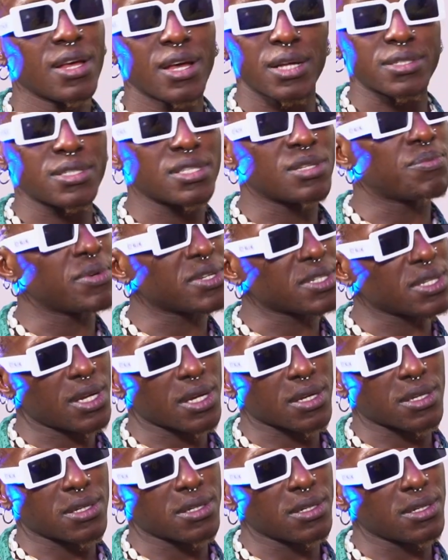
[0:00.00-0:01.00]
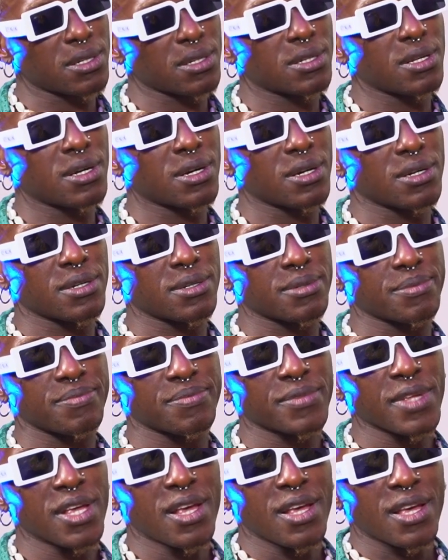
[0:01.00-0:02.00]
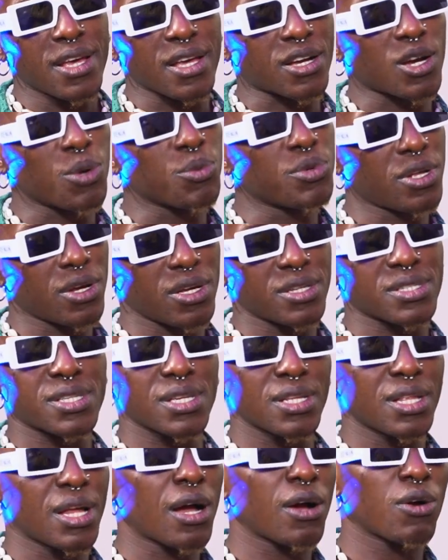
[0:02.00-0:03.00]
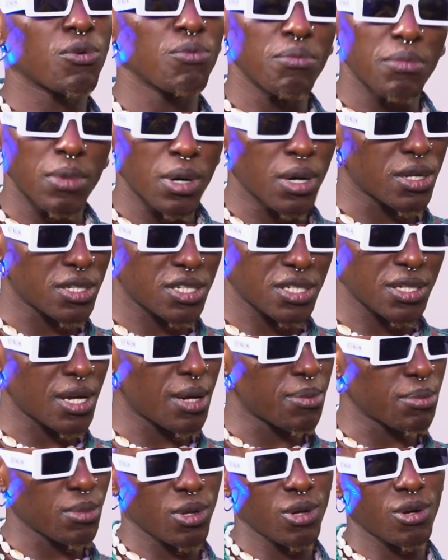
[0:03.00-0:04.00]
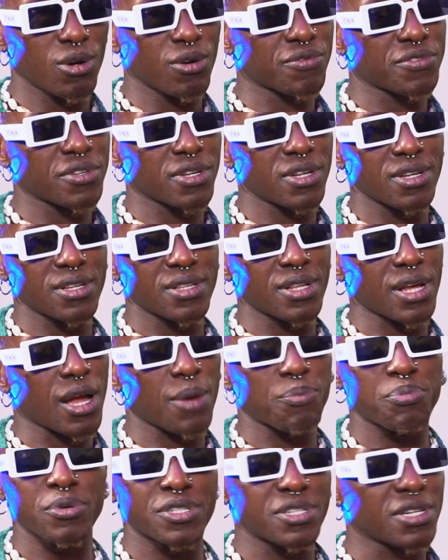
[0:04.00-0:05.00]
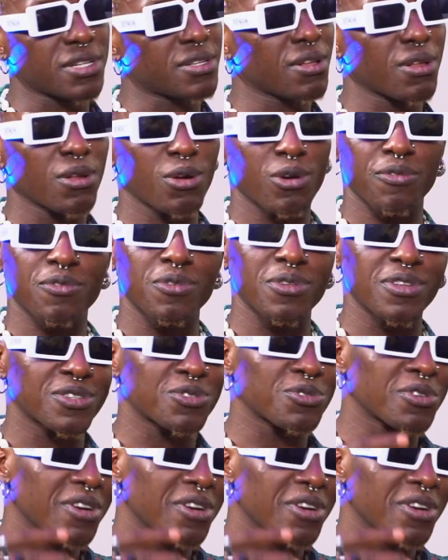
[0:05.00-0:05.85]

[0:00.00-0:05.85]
I did the best that I could. And coming out and seeing how much I'm loved, and I appreciate the love, Coolest